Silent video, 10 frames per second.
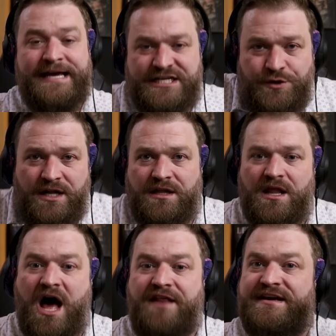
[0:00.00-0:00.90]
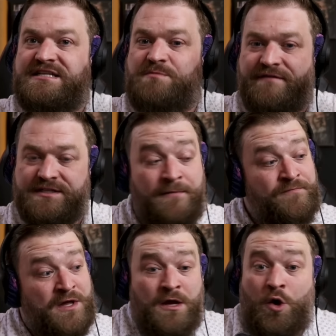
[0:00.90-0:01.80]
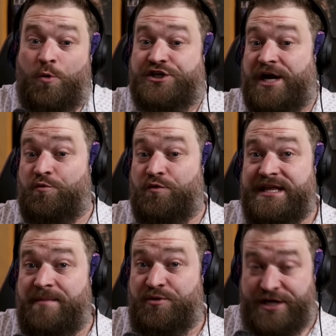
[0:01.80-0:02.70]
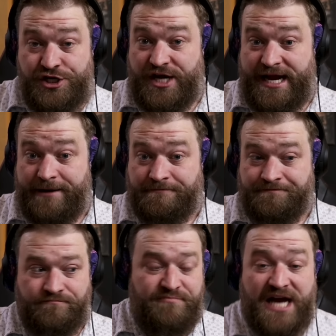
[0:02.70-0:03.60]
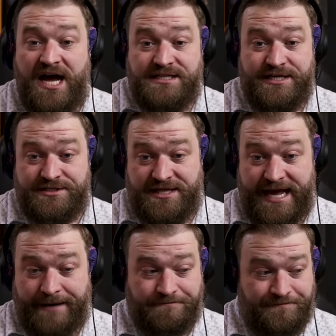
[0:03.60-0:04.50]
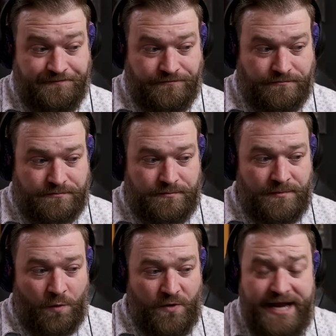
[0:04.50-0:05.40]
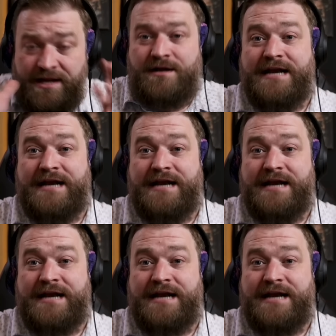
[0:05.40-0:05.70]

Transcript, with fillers: He's doing a lot of these movements, which I'm really appreciating because here's the thing, right?